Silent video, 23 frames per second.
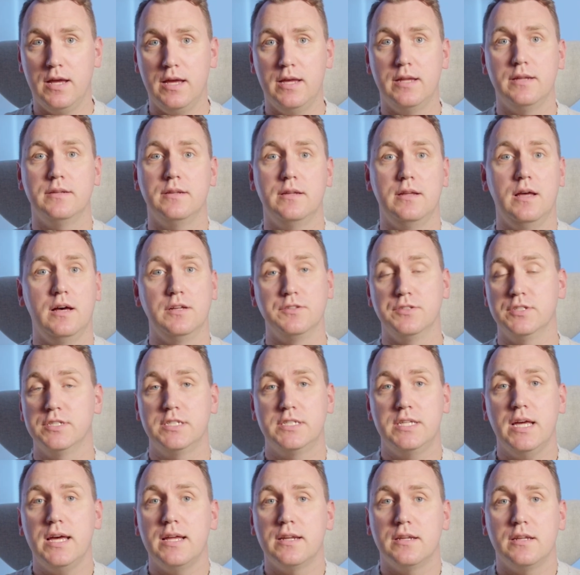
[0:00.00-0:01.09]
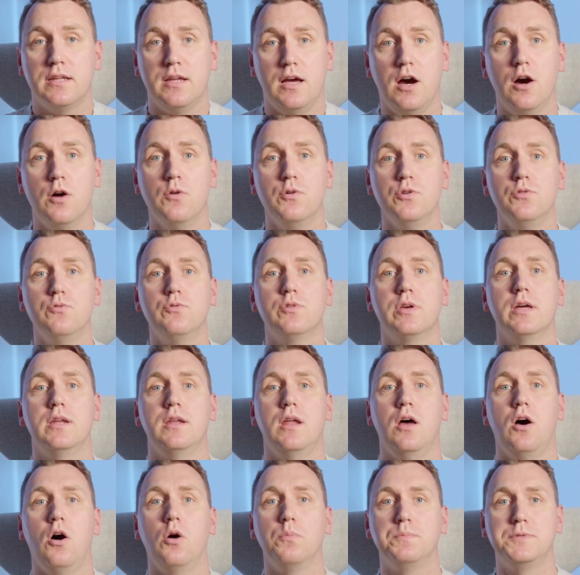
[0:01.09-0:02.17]
and understand how you can
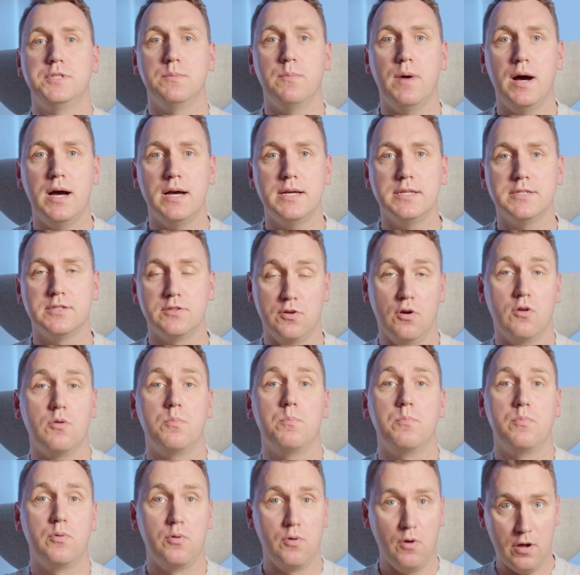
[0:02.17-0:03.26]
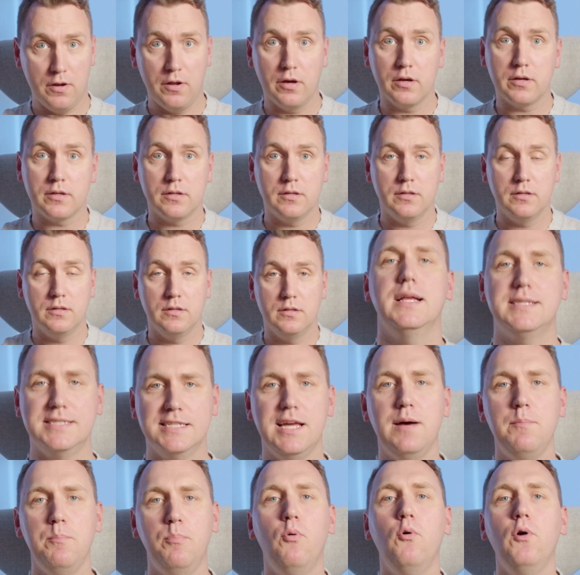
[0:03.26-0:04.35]
optimize your product. At
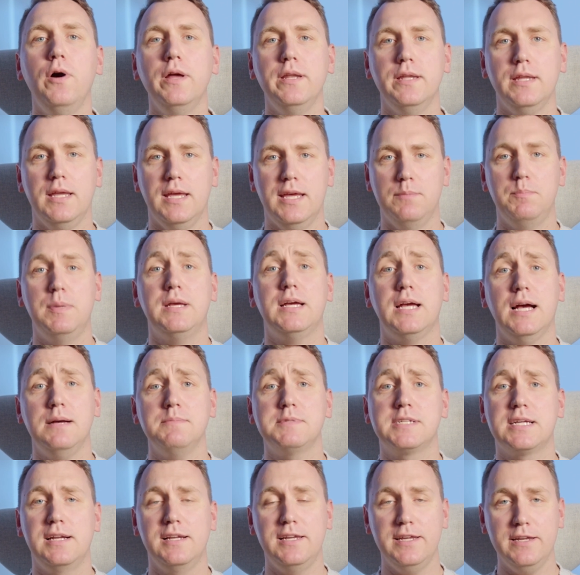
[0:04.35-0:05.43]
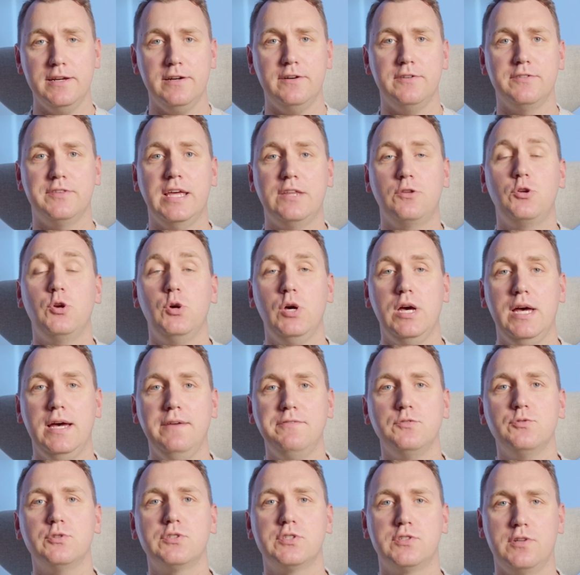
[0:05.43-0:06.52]
some point, it becomes clear that you have
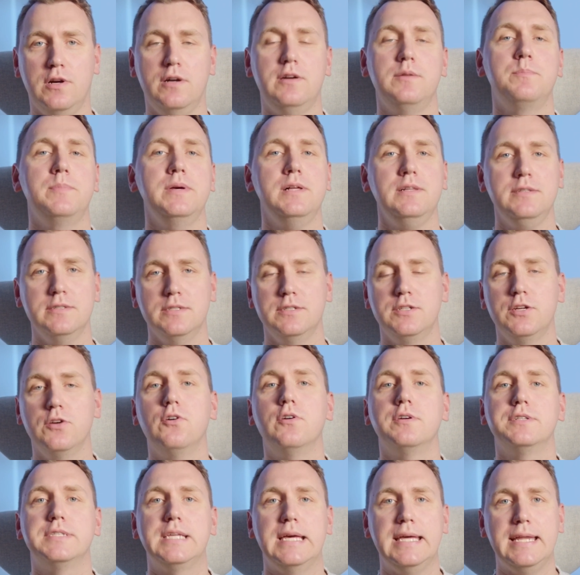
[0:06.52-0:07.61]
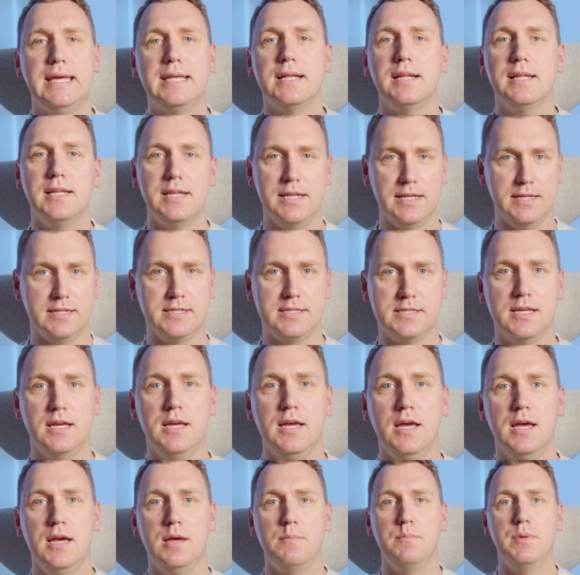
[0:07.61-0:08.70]
to start building your data analytics,
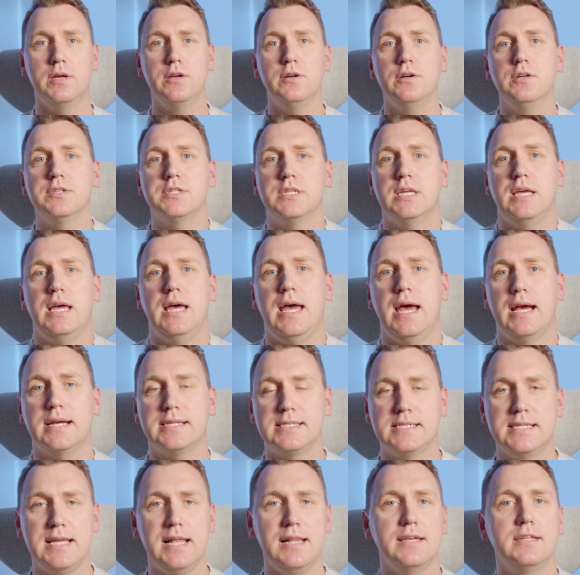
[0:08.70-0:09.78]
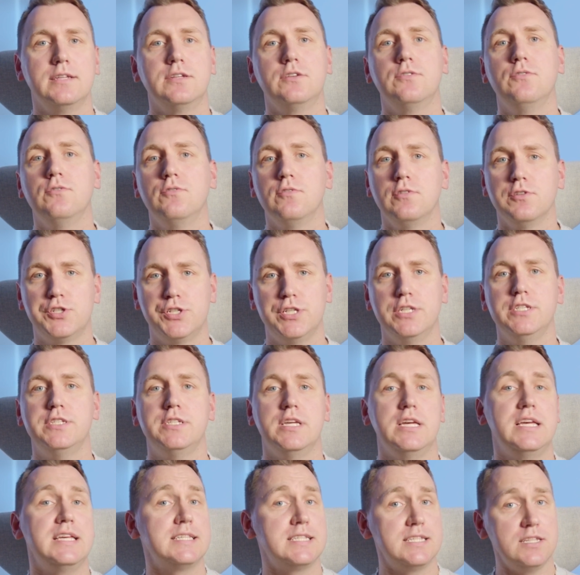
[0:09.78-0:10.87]
because Excel and Google Sheets
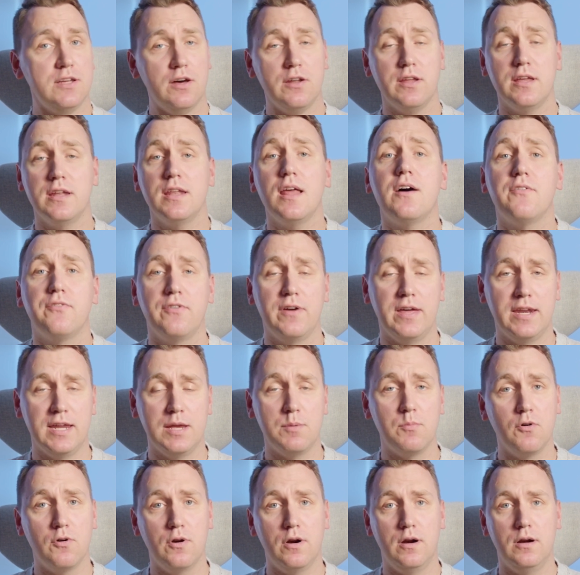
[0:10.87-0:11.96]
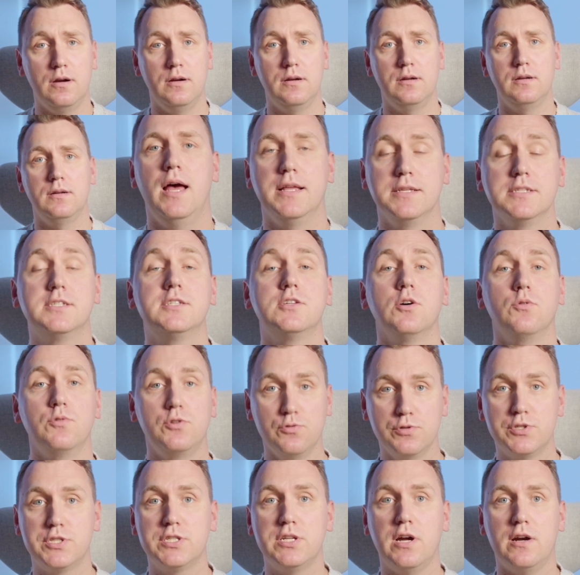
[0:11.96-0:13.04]
is not enough anymore. And so
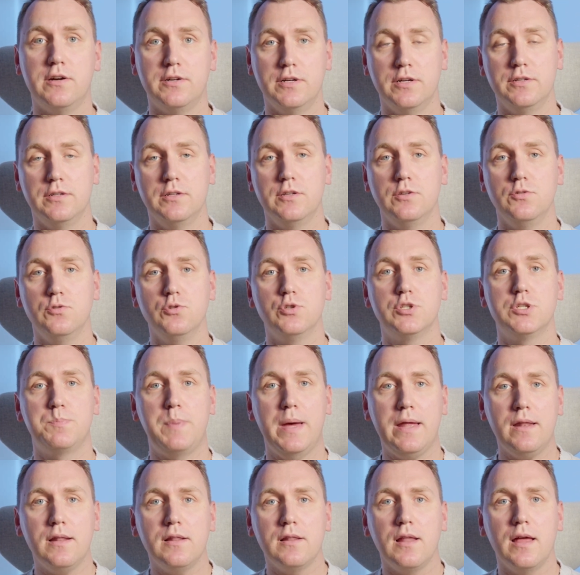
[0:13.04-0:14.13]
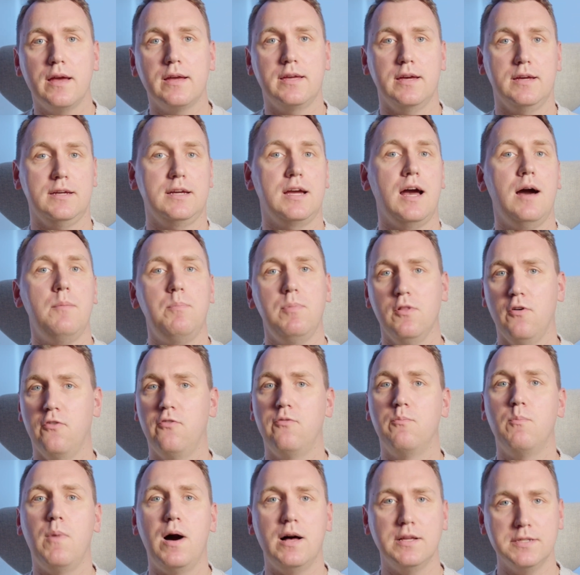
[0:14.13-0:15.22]
you spent like a couple of
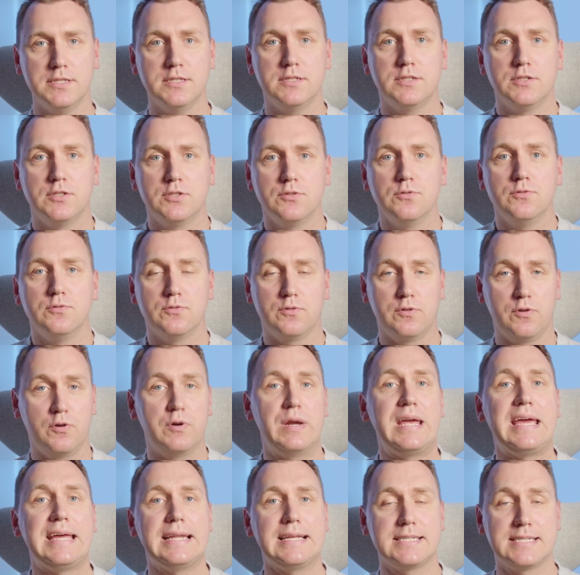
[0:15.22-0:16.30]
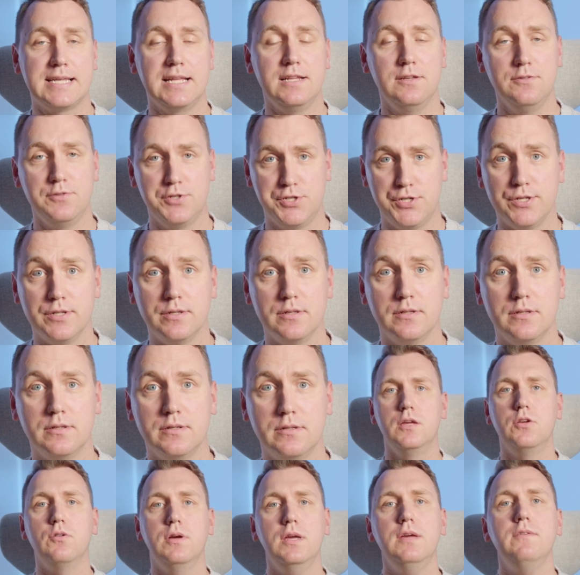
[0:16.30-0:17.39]
months to create a solution.
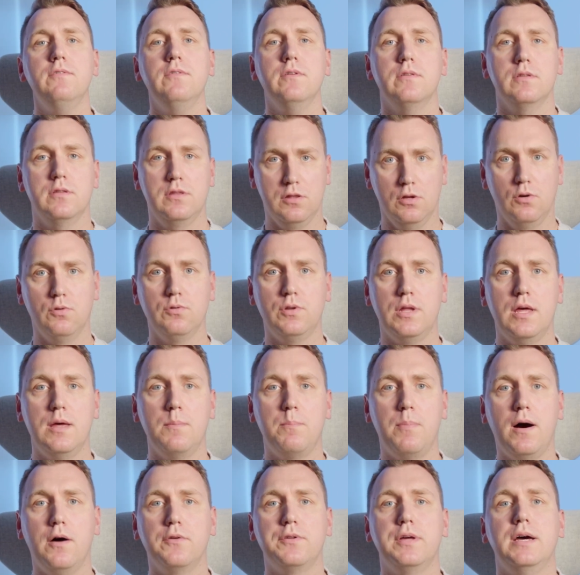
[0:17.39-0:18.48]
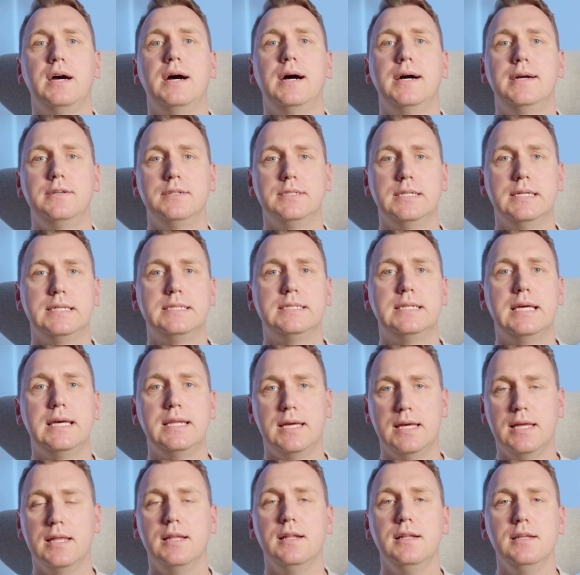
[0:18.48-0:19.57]
You even thought about hiring a
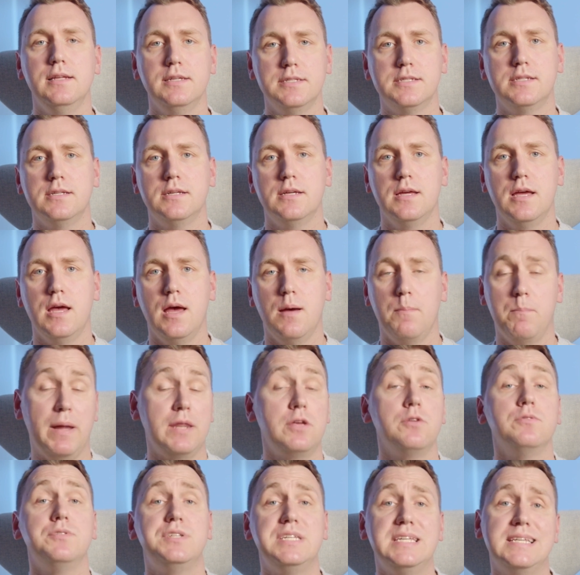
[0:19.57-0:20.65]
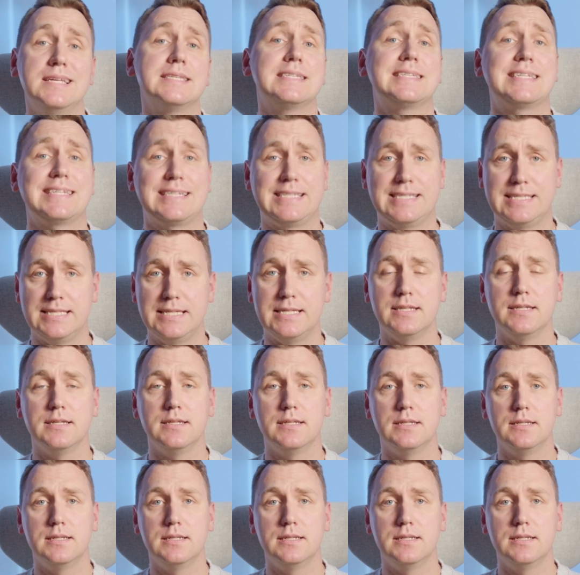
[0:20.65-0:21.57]
data analyst, but you didn't succeed.